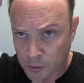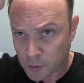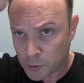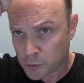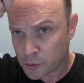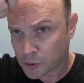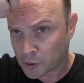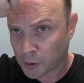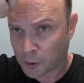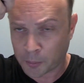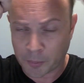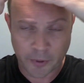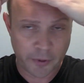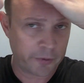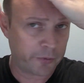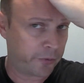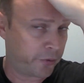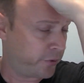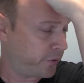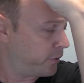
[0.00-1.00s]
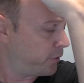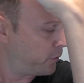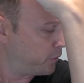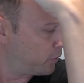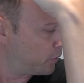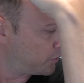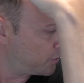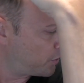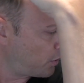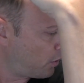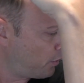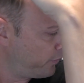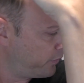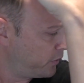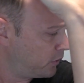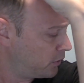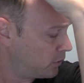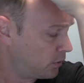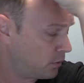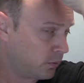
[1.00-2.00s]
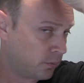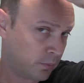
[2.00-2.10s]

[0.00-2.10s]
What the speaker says: Use a little bit of solvent.